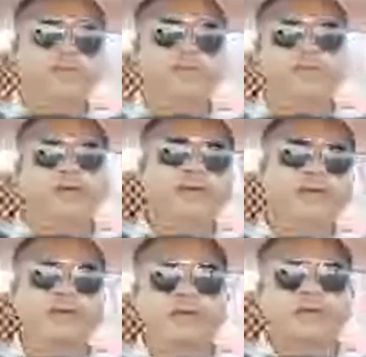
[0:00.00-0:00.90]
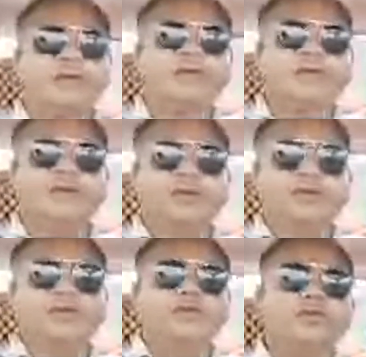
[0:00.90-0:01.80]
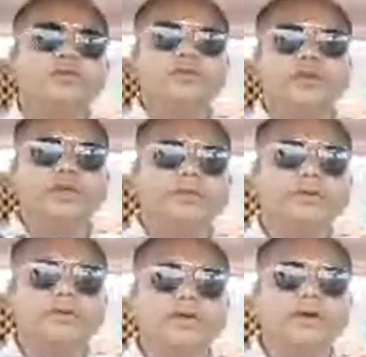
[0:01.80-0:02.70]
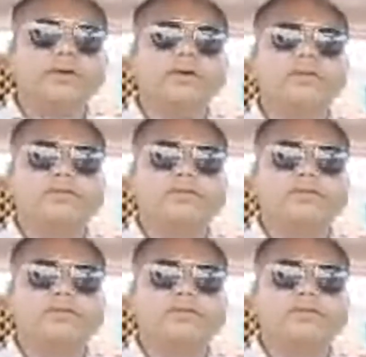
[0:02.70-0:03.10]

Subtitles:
Alright. So don't worry about the